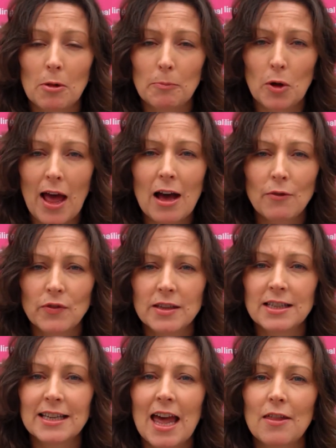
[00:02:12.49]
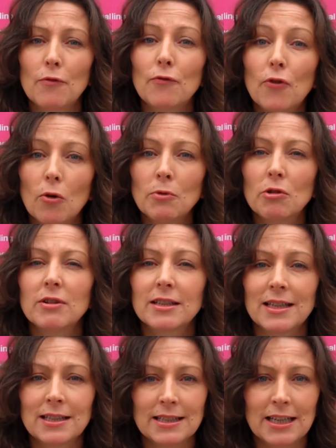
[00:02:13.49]
We'll put outfits together from your
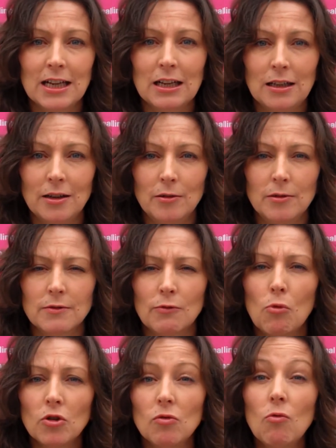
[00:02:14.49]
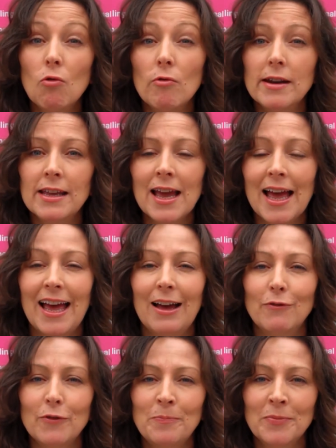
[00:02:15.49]
existing clothes, from what you already
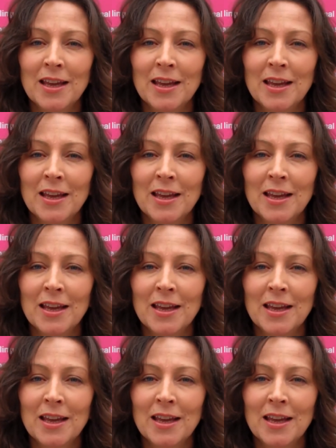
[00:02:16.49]
have.